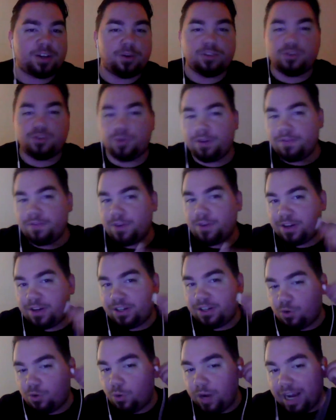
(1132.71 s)
into a very
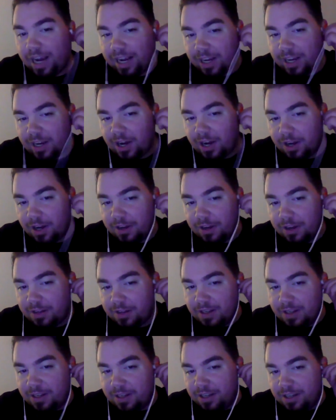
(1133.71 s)
quick
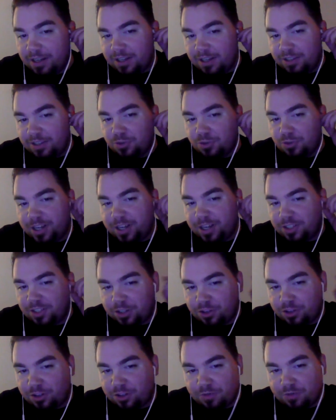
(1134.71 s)

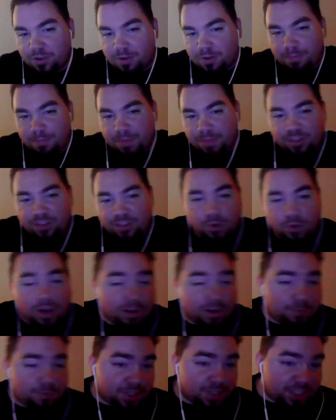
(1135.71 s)
transition from Big 12
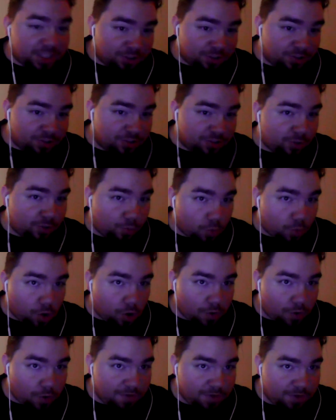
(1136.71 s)
predictions to the Raw
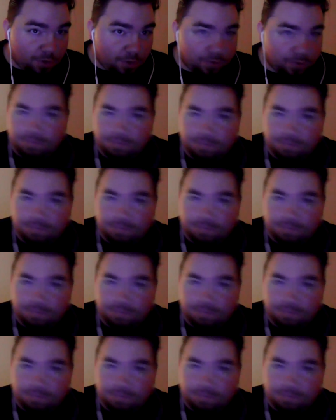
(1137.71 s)
review.